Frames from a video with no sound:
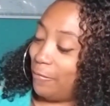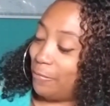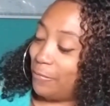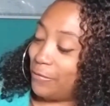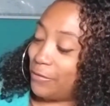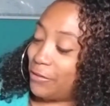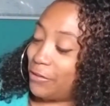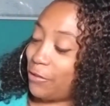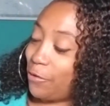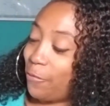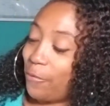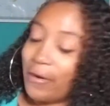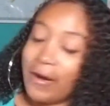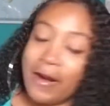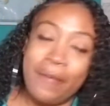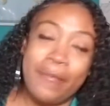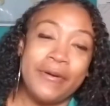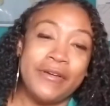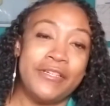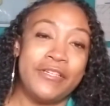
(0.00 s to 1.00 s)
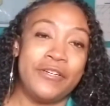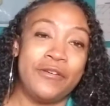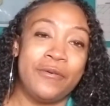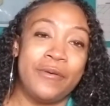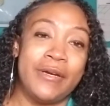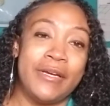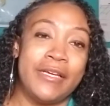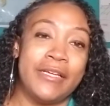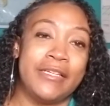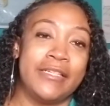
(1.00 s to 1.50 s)
So what I would do
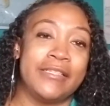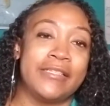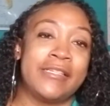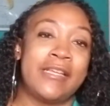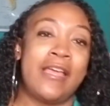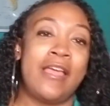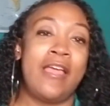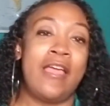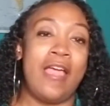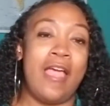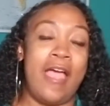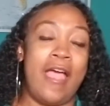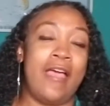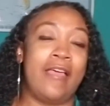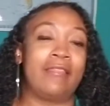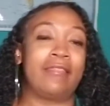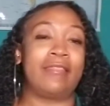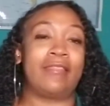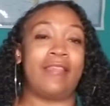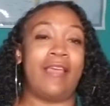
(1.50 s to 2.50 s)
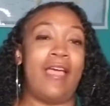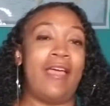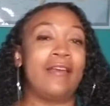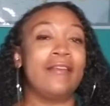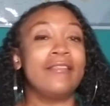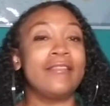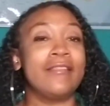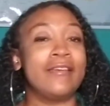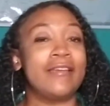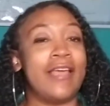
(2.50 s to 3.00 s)
is, at the end
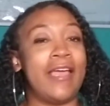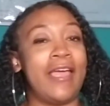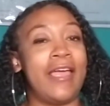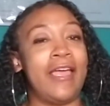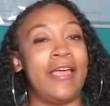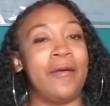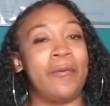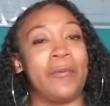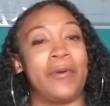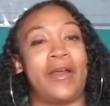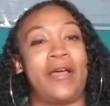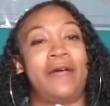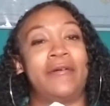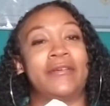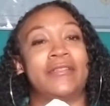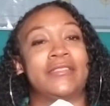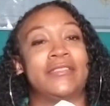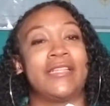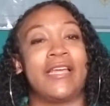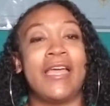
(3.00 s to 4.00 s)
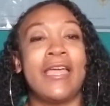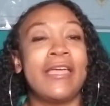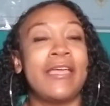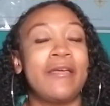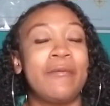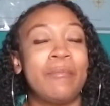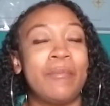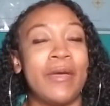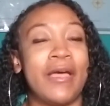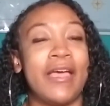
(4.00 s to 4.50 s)
of the day, when I was laying
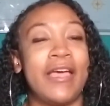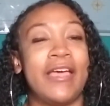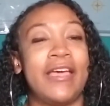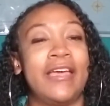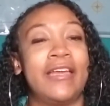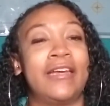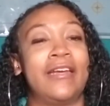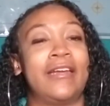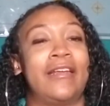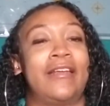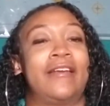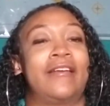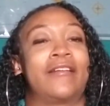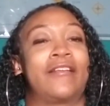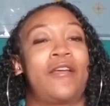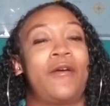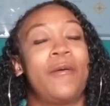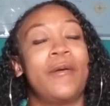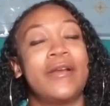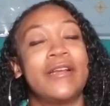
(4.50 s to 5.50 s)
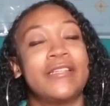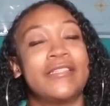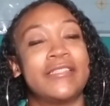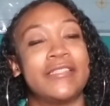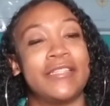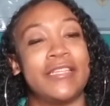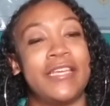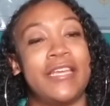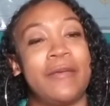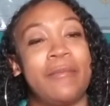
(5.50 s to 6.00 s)
in bed and going to
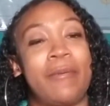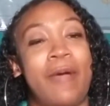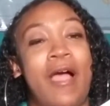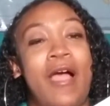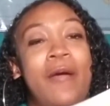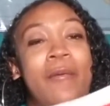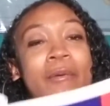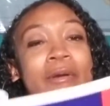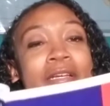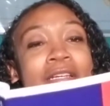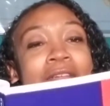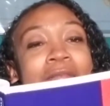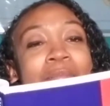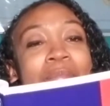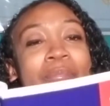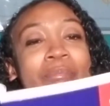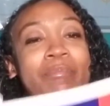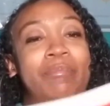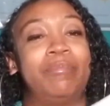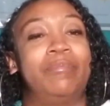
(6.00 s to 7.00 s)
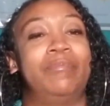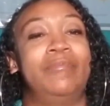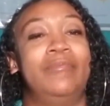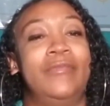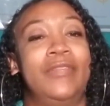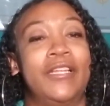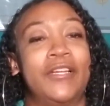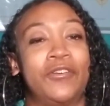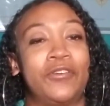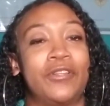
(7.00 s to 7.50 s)
sleep, I would
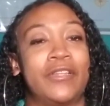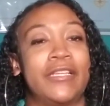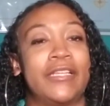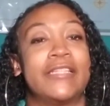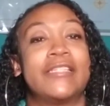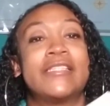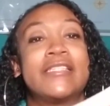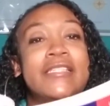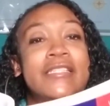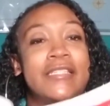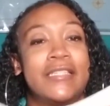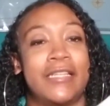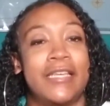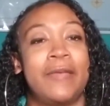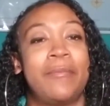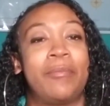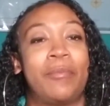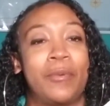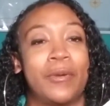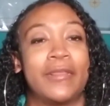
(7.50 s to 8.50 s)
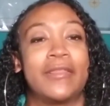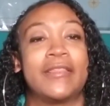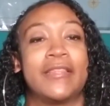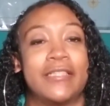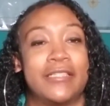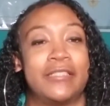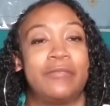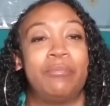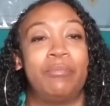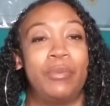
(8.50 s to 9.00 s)
literally sleep with
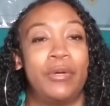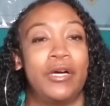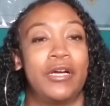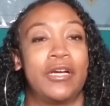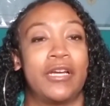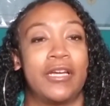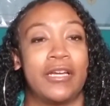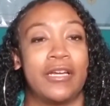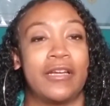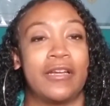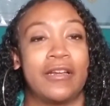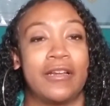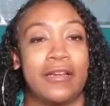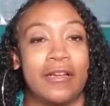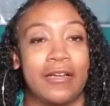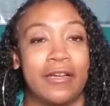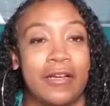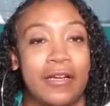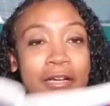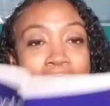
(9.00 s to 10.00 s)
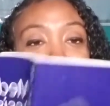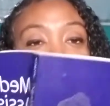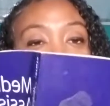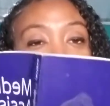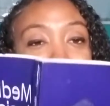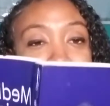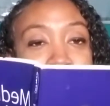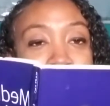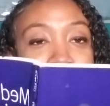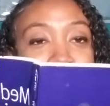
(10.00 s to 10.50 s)
this book
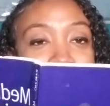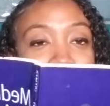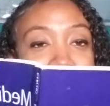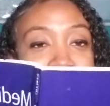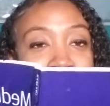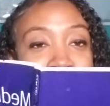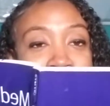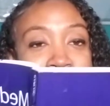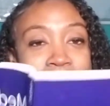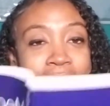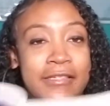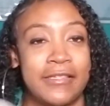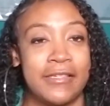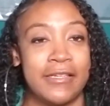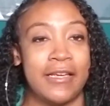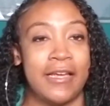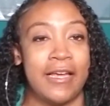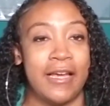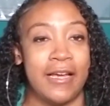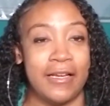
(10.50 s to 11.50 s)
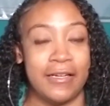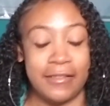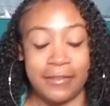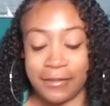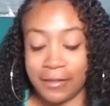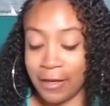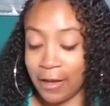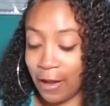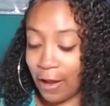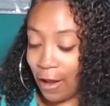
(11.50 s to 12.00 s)
glued to my face, and
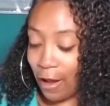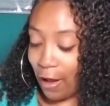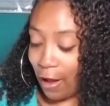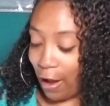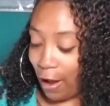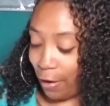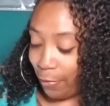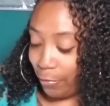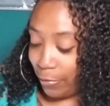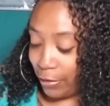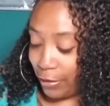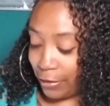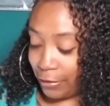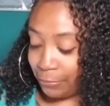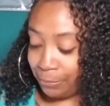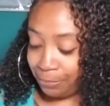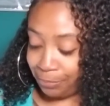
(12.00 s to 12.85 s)
I would